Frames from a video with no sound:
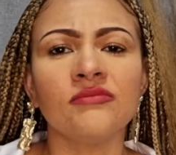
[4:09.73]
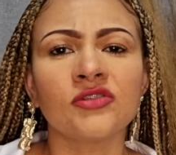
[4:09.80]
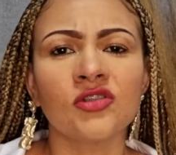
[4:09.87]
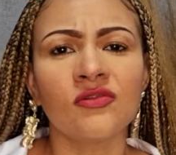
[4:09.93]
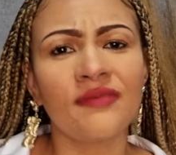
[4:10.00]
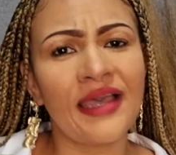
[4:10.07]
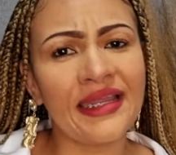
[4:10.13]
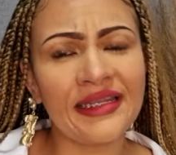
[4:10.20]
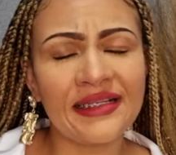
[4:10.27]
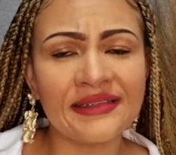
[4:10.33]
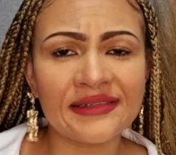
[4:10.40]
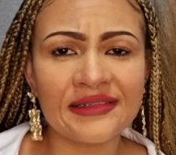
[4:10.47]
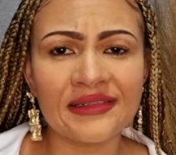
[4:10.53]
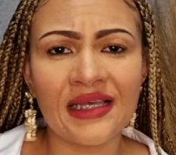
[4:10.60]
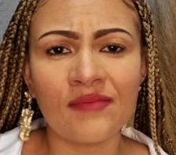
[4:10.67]
So
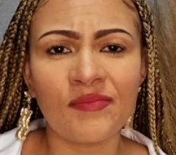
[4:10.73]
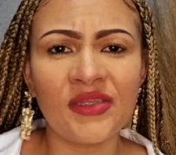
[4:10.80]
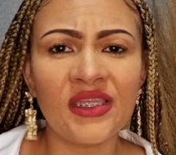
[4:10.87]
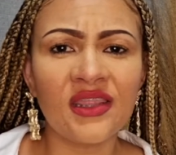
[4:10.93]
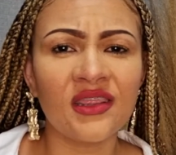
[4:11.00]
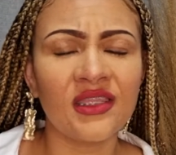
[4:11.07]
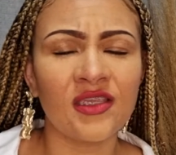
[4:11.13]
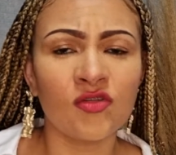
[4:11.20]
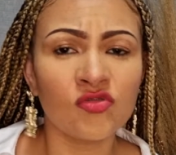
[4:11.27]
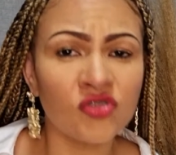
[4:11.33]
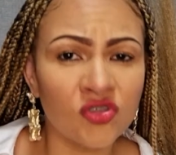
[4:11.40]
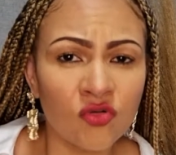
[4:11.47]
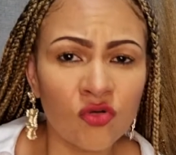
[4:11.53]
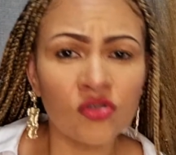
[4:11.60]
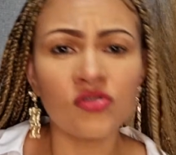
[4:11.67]
finances are a big thing. To
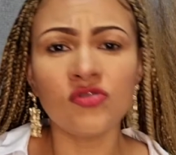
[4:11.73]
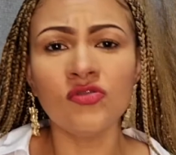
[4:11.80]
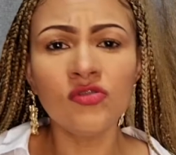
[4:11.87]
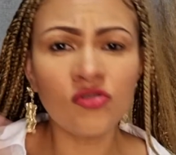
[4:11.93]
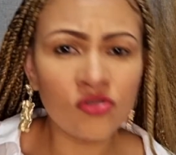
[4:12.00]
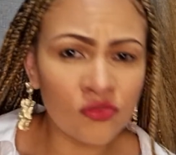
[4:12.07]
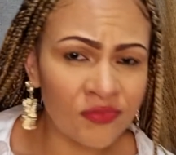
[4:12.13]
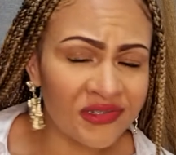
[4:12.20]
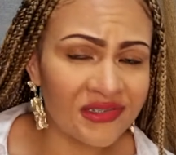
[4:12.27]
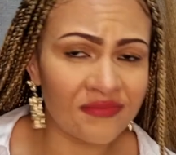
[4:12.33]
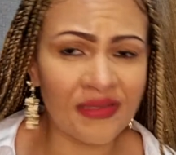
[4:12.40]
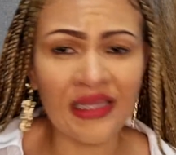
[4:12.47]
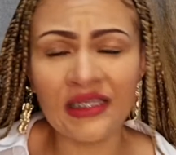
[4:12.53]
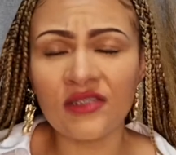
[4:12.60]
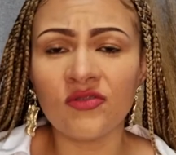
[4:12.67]
record YouTube, it's
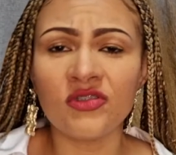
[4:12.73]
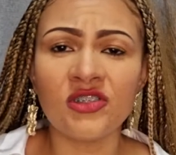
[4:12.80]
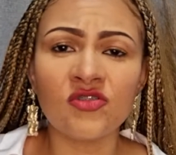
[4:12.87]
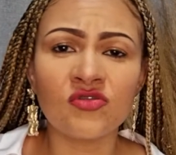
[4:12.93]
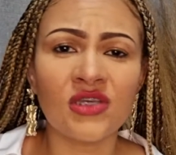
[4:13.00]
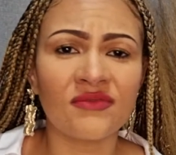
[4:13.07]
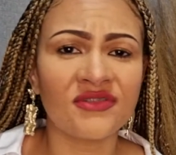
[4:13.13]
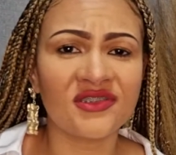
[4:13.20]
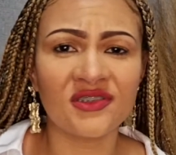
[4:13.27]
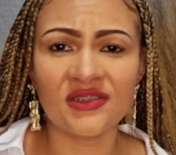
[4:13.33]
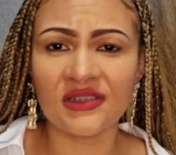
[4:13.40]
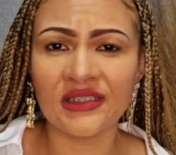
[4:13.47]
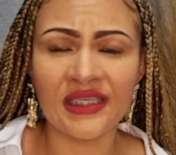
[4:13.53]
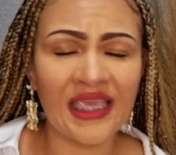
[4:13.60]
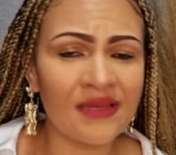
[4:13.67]
money. You need to have a
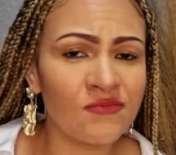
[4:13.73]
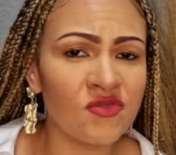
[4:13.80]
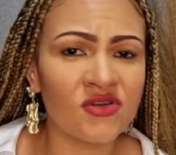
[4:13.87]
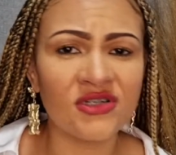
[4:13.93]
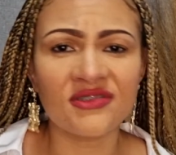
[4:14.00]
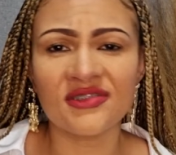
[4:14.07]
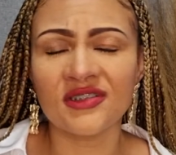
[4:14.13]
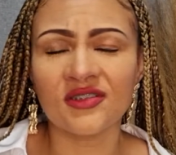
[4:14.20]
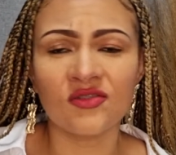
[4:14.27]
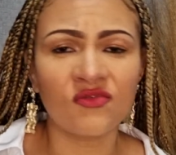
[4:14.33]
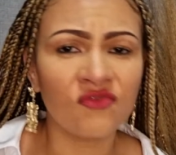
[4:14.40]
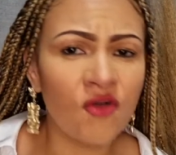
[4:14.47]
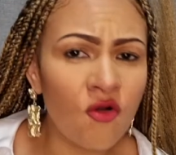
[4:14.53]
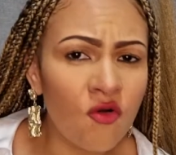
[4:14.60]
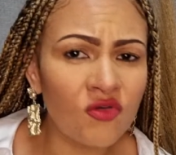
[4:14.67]
certain camera, a certain
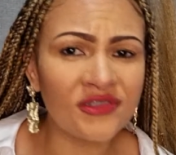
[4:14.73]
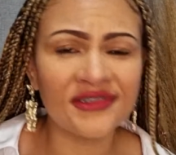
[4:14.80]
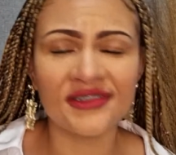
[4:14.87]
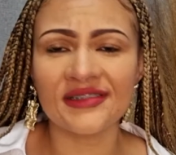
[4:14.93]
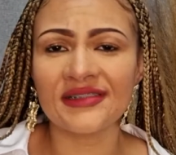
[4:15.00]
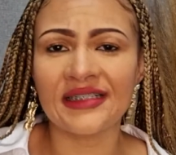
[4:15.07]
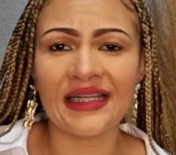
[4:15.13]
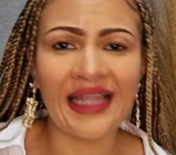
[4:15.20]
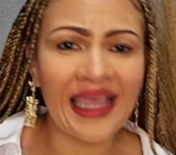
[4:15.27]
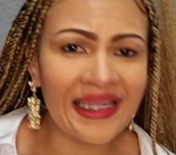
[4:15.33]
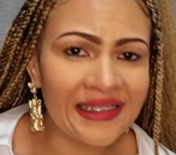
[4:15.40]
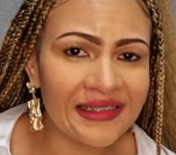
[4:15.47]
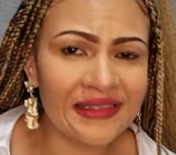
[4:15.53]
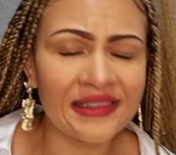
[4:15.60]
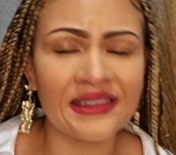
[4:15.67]
phone, certain
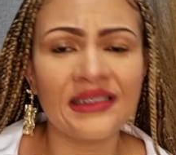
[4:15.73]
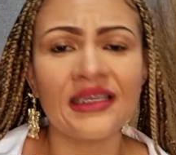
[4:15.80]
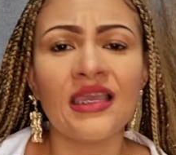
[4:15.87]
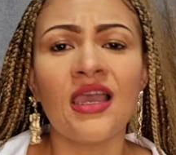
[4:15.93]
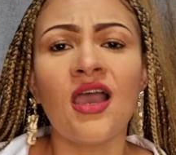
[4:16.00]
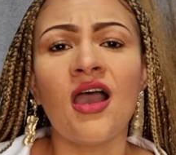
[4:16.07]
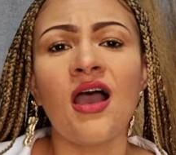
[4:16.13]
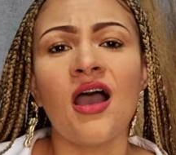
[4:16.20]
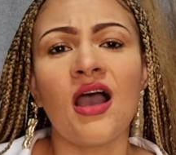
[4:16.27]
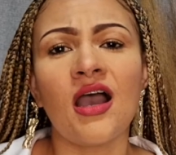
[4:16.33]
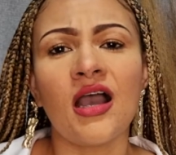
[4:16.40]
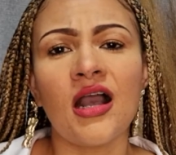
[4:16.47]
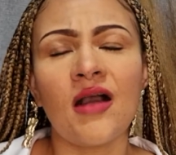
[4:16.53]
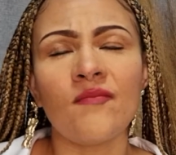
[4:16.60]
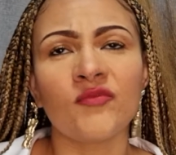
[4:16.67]
lighting.
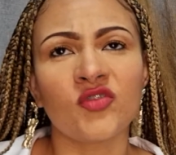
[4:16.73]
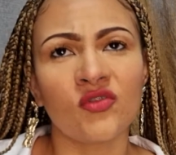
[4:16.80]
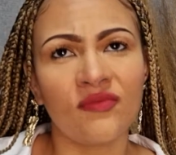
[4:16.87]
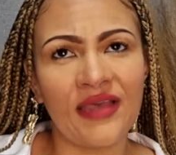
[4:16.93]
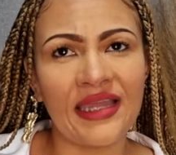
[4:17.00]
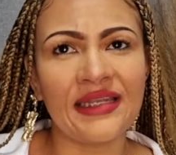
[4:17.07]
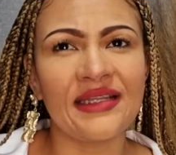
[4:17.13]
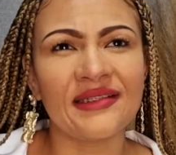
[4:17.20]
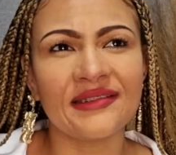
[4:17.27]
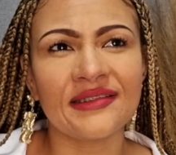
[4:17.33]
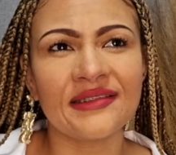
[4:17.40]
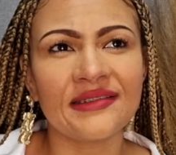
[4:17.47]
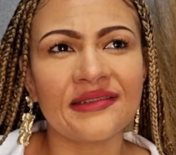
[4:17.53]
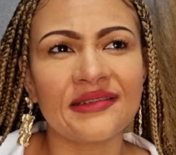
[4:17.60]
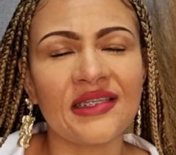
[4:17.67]
So
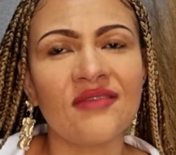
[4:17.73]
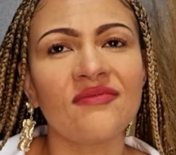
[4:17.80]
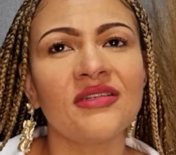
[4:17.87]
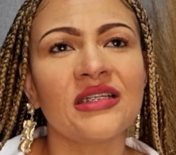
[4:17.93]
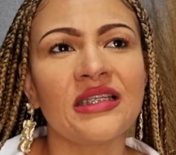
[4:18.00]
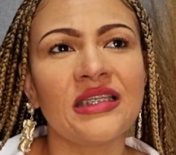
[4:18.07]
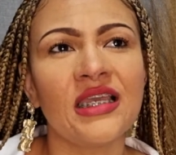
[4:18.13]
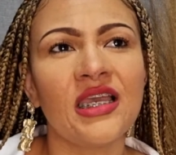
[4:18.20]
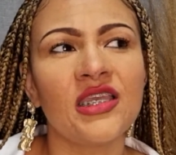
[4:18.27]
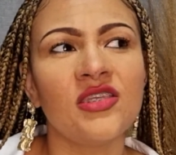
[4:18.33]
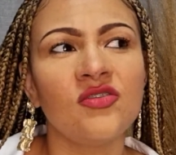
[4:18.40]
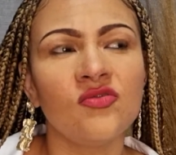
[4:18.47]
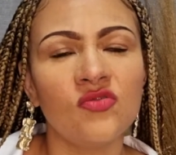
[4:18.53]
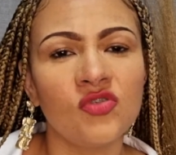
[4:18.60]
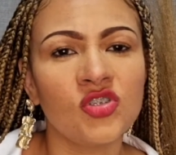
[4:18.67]
finances, definitely a
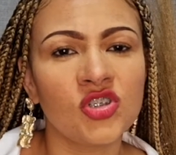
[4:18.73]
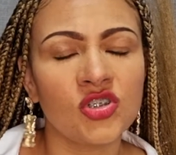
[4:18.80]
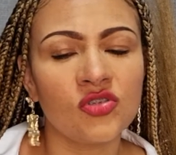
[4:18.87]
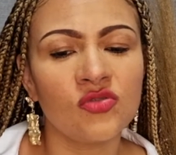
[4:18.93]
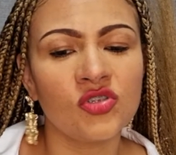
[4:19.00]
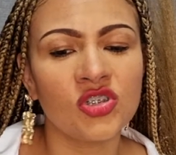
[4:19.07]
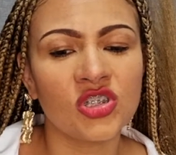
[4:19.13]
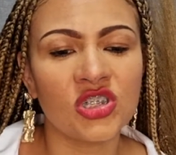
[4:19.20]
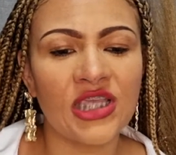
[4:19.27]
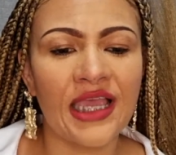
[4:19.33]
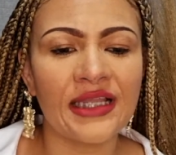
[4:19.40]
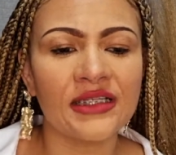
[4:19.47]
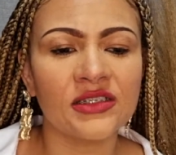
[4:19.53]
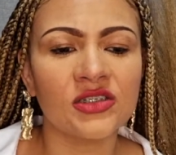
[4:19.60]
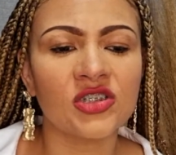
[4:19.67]
huge, huge
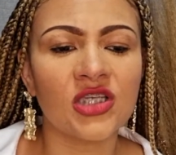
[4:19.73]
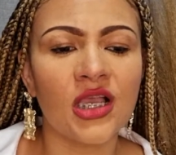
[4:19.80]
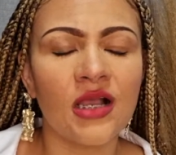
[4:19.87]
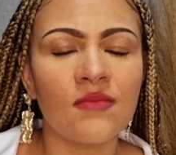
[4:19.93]
challenge.